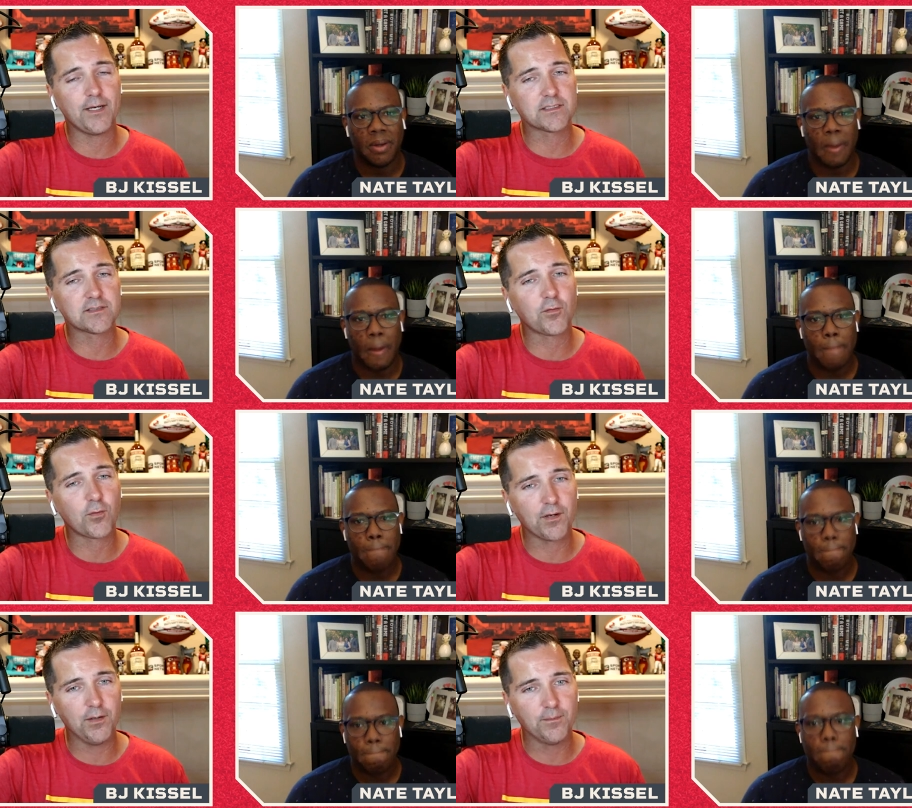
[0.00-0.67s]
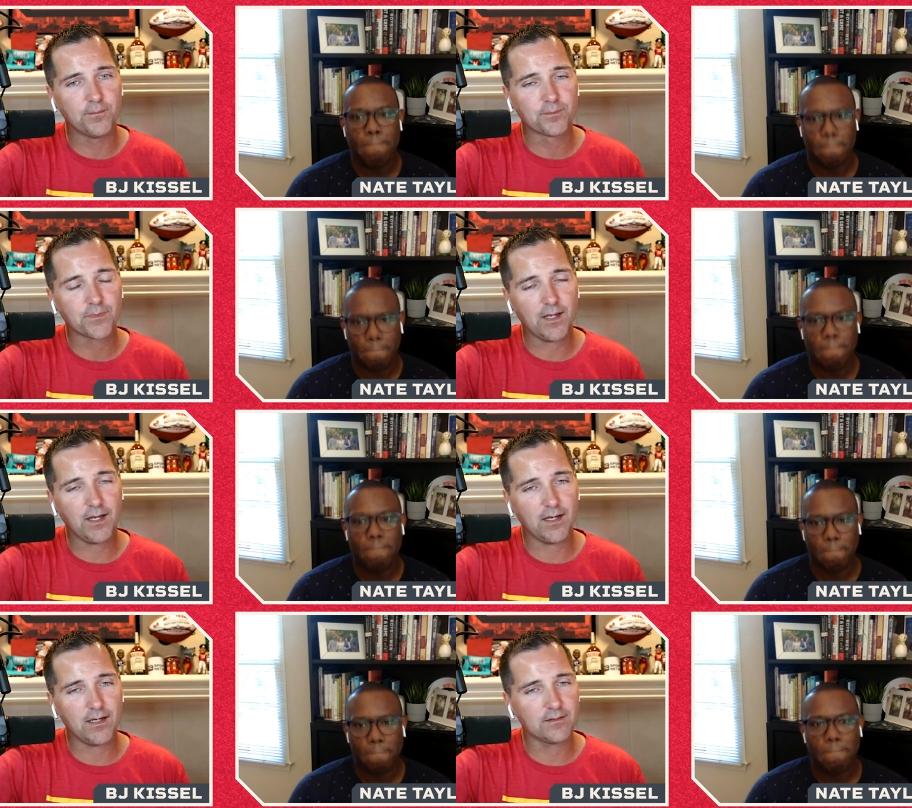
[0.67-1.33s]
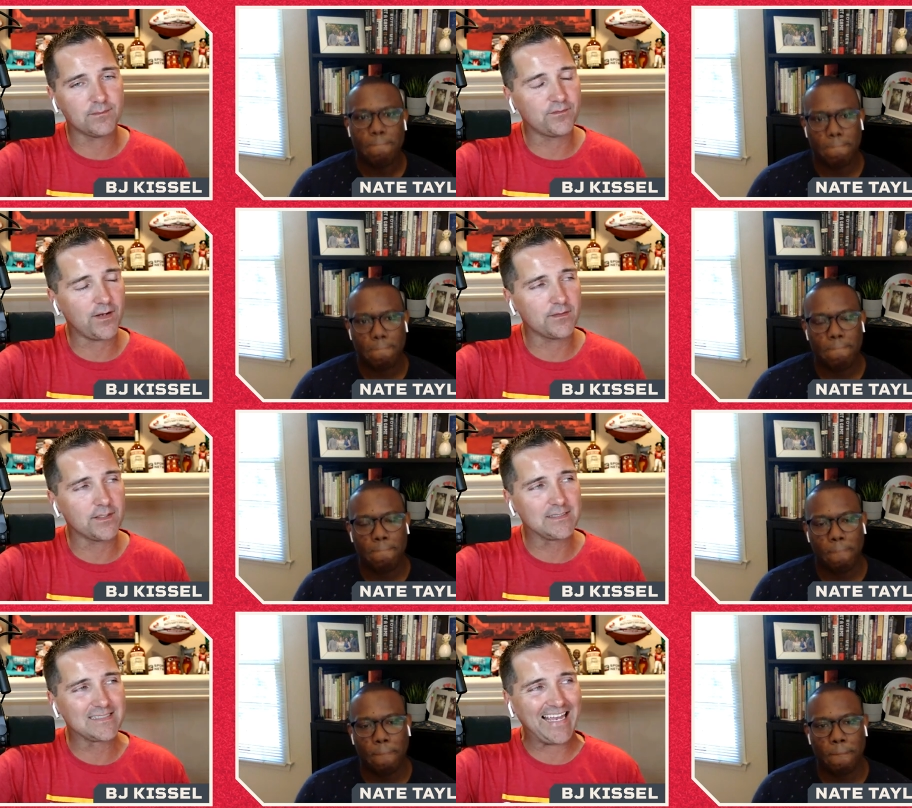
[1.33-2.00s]
Speaker 1: bets for you.
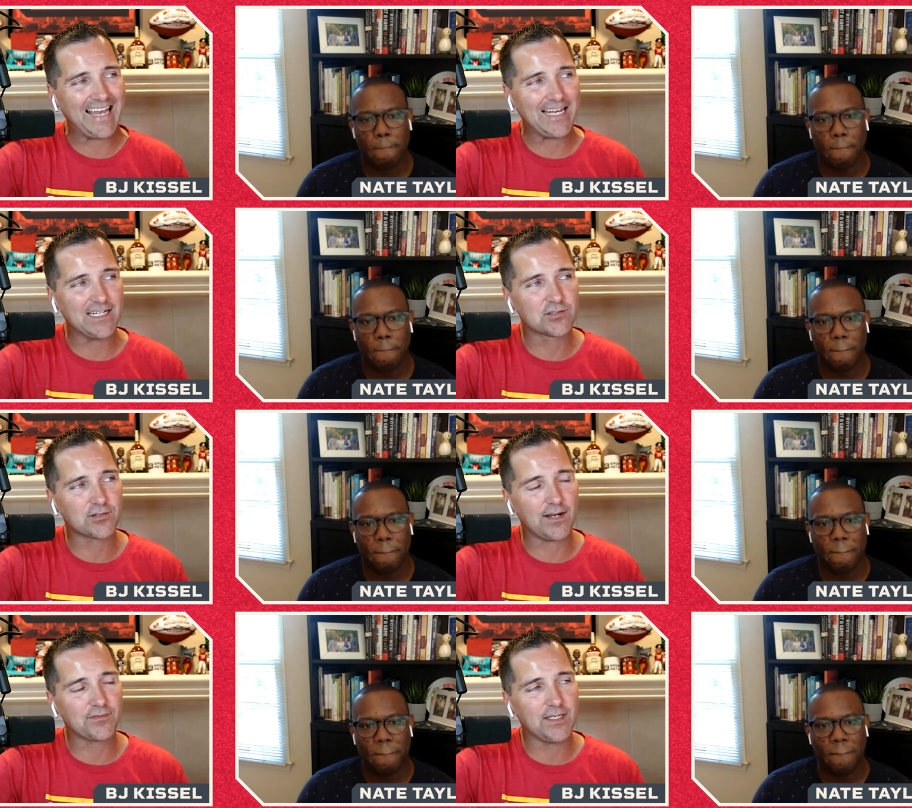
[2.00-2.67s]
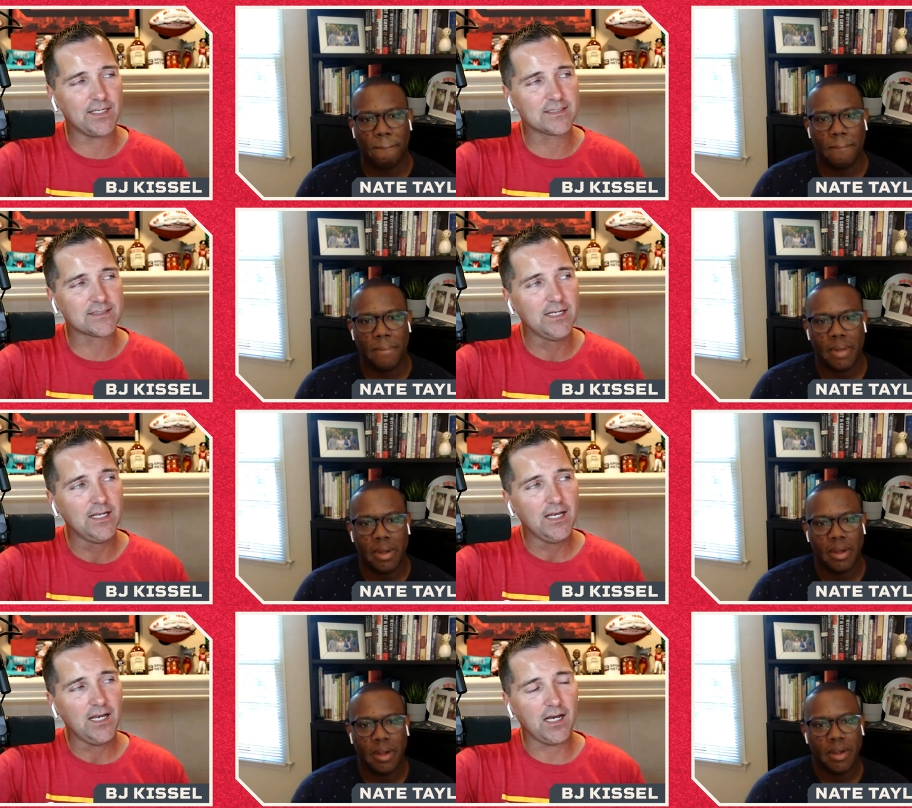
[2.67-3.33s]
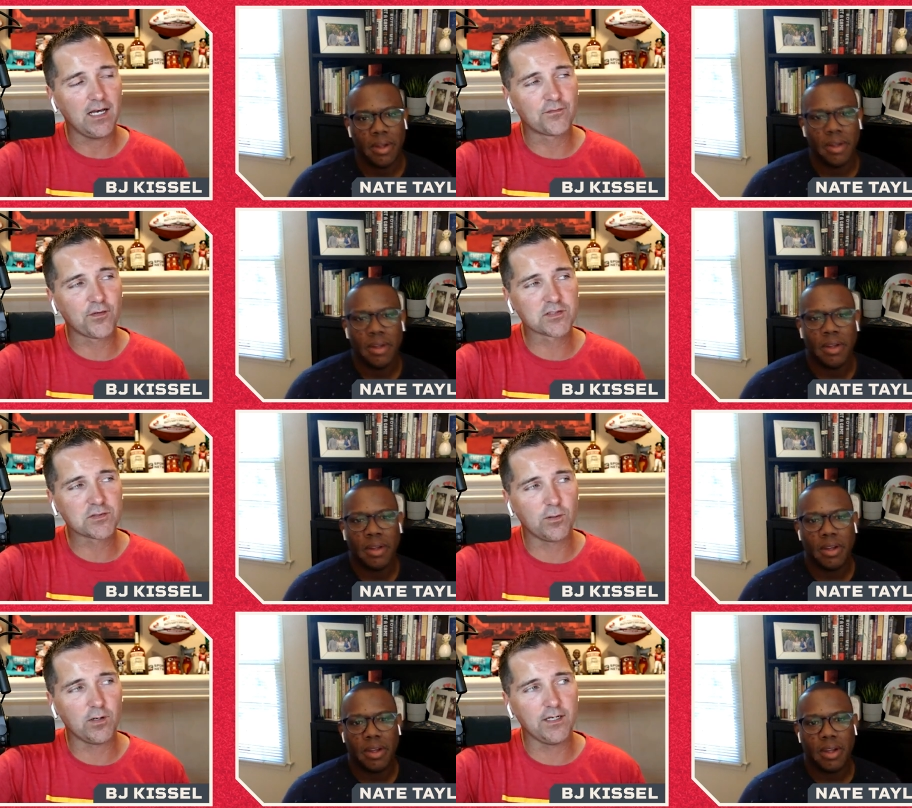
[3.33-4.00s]
Found these at DraftKings. The
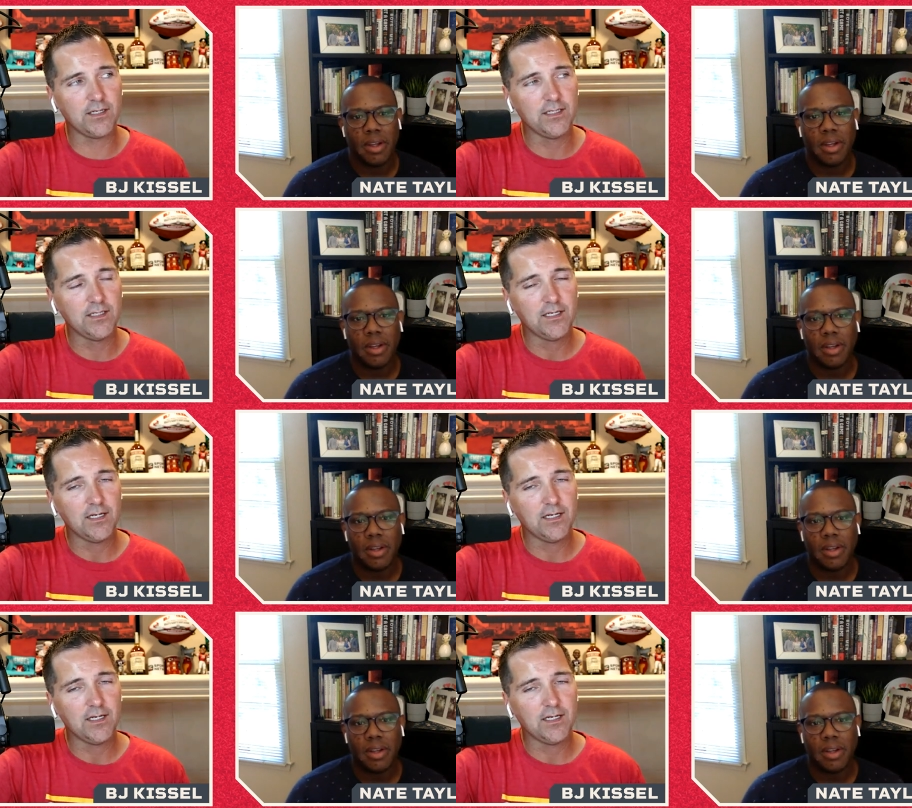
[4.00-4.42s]
first one,